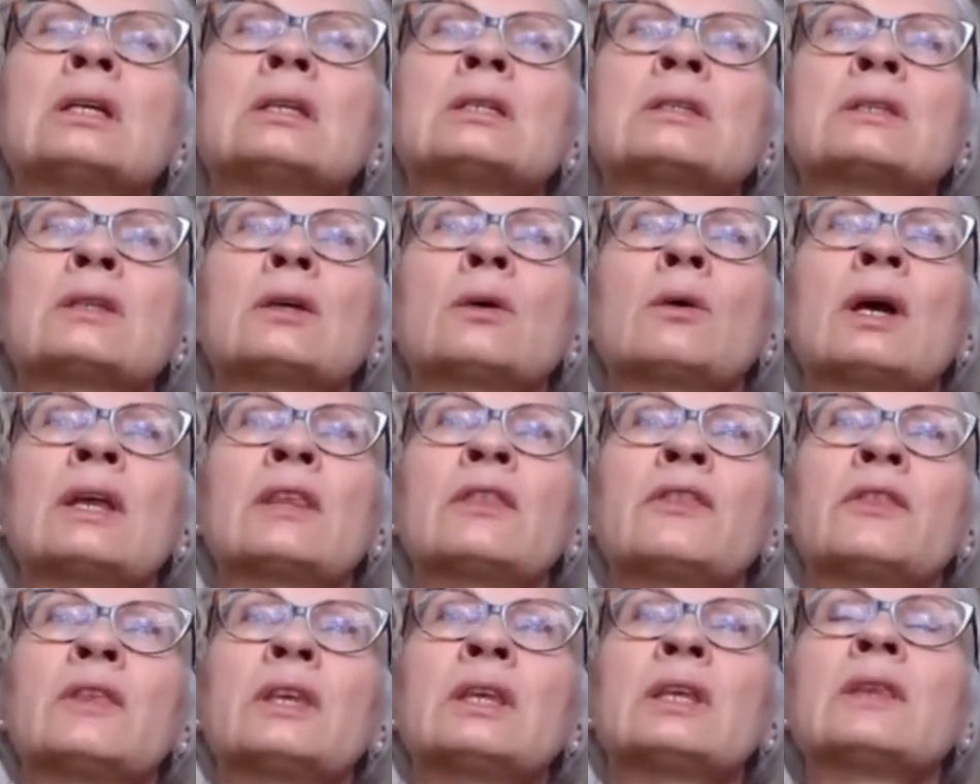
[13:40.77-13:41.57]
So I
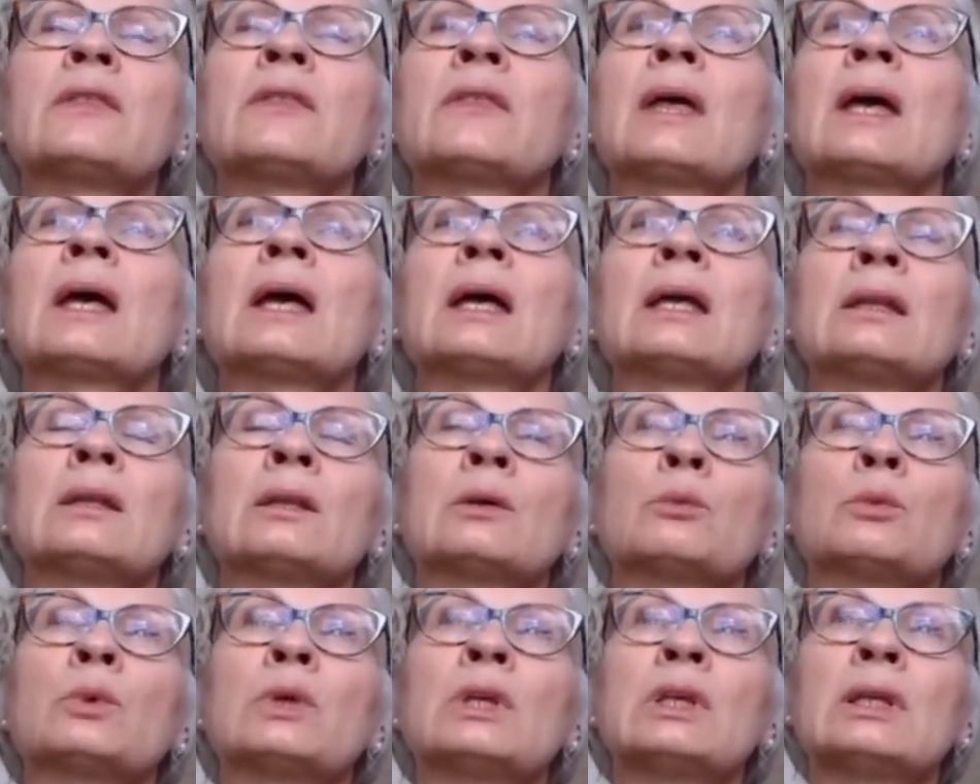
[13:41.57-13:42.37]
think
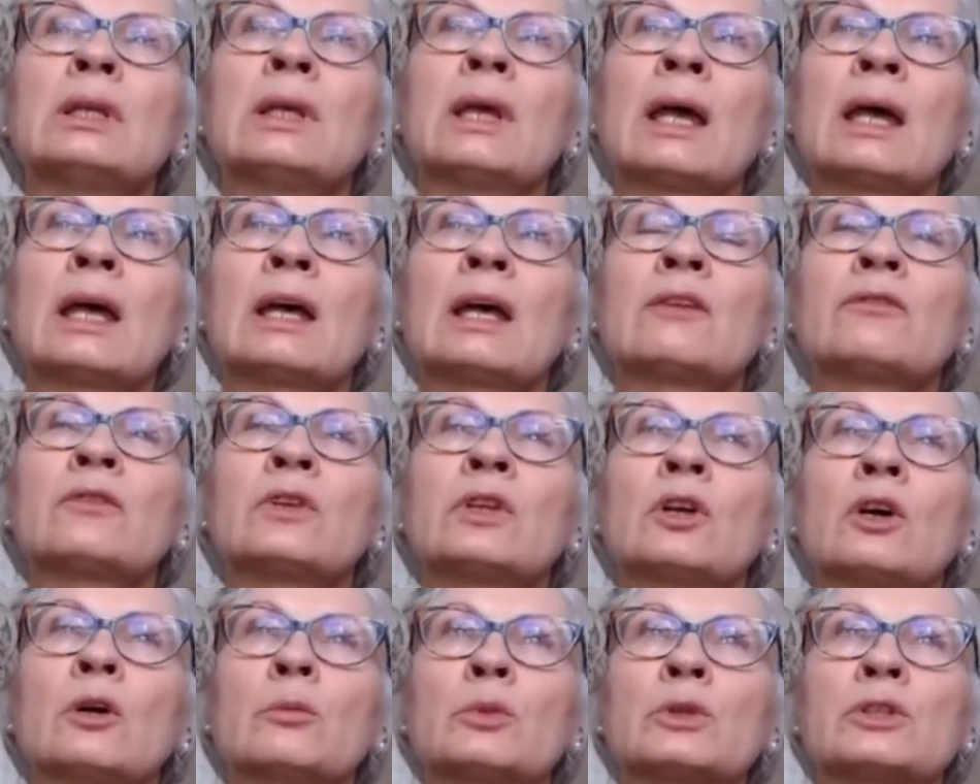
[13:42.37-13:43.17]
that we have
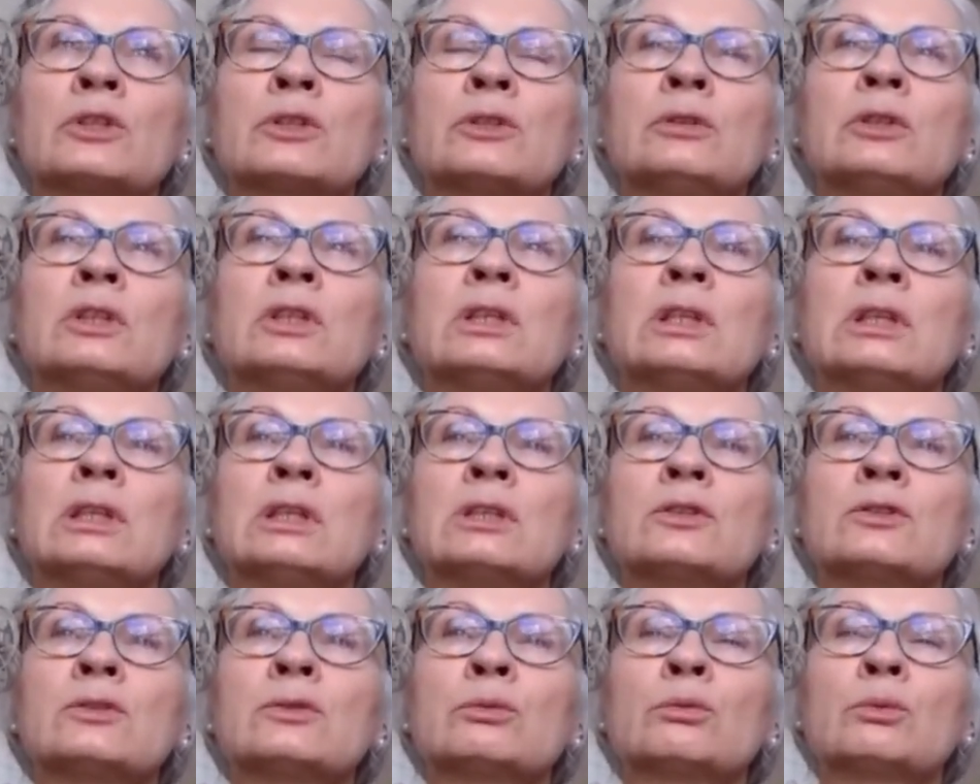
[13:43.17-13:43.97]
the
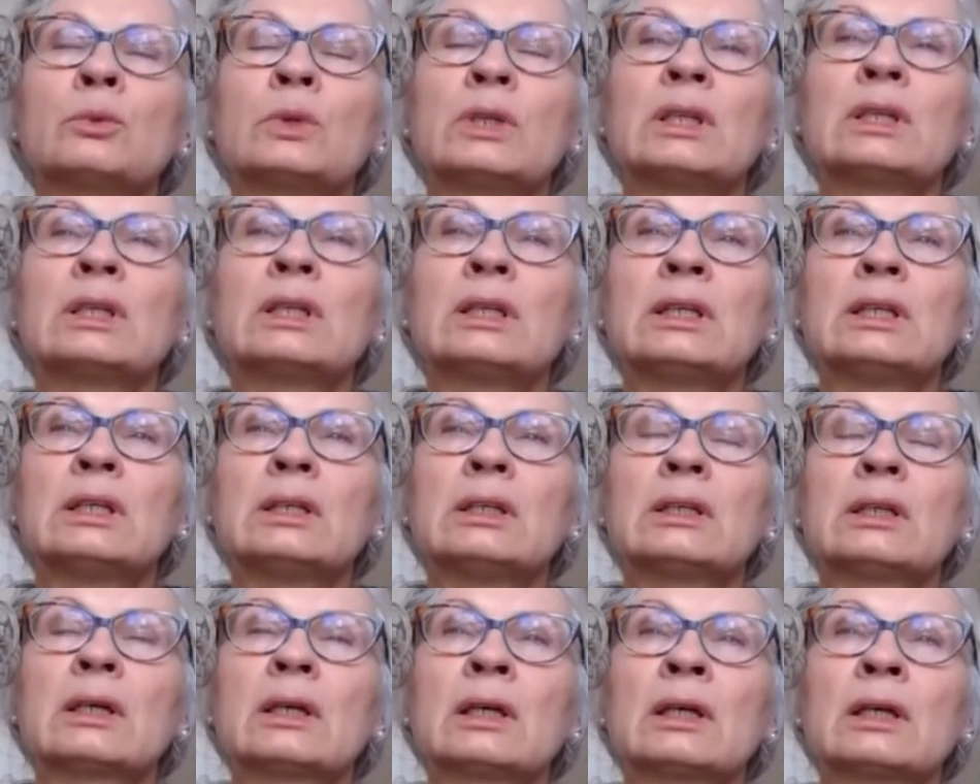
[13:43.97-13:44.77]
opportunity to
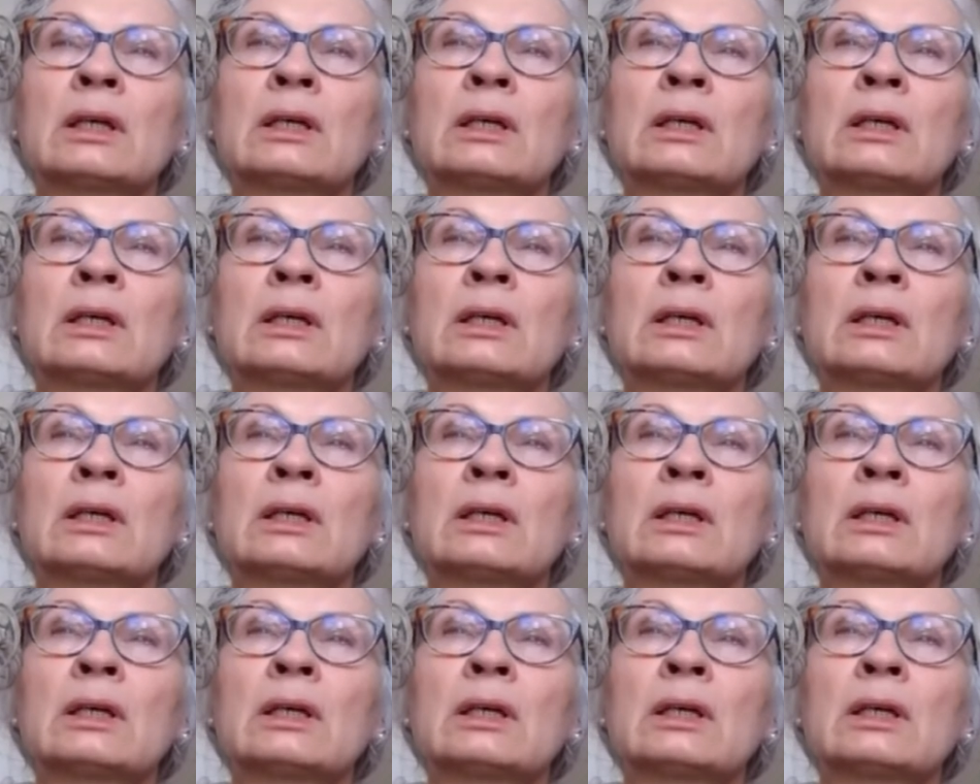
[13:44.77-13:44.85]
really,